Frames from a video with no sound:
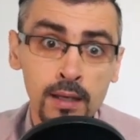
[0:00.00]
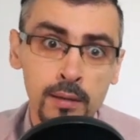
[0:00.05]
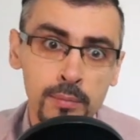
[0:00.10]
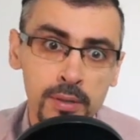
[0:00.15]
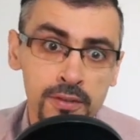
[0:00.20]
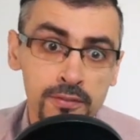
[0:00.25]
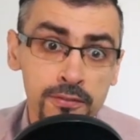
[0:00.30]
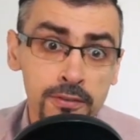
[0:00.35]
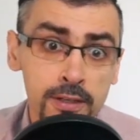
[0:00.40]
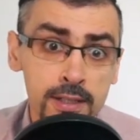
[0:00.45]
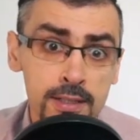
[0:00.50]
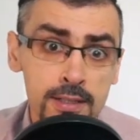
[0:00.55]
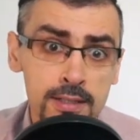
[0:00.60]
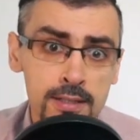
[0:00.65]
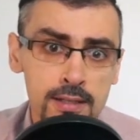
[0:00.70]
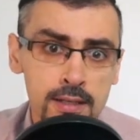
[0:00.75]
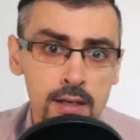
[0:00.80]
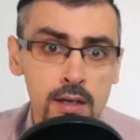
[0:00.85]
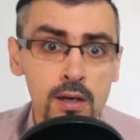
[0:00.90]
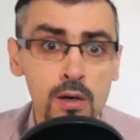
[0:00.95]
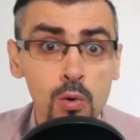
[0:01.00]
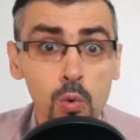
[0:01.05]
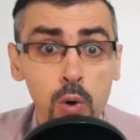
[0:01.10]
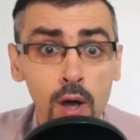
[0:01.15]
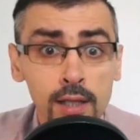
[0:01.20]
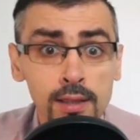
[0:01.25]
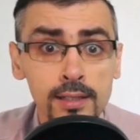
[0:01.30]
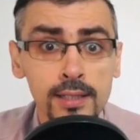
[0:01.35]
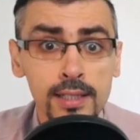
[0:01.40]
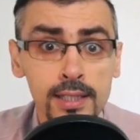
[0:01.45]
But first,
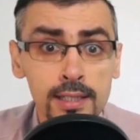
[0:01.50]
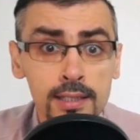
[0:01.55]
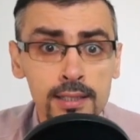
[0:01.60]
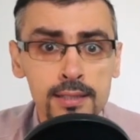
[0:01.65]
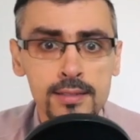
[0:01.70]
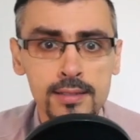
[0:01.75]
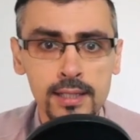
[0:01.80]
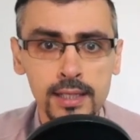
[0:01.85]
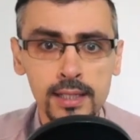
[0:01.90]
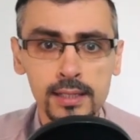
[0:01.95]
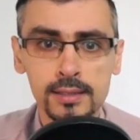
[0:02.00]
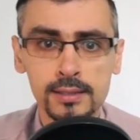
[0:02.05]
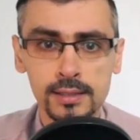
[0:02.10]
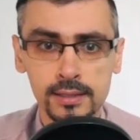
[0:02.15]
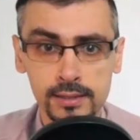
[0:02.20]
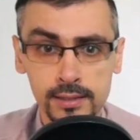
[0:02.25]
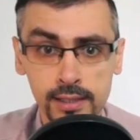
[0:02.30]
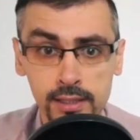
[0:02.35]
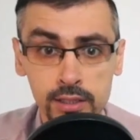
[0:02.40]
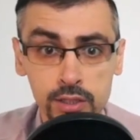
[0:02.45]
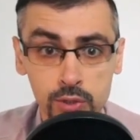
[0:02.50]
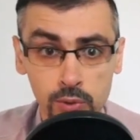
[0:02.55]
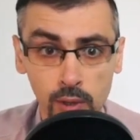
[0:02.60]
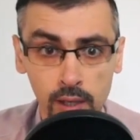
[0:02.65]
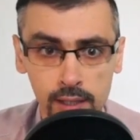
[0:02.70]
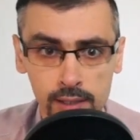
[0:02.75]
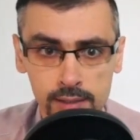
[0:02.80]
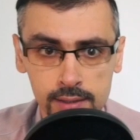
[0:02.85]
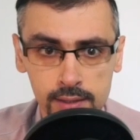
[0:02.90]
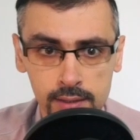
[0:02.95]
what is
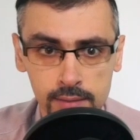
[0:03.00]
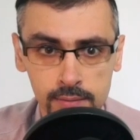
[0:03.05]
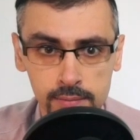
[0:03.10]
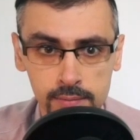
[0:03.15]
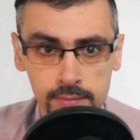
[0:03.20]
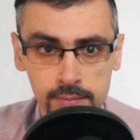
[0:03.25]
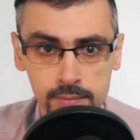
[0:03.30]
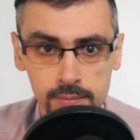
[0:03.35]
intertextuality?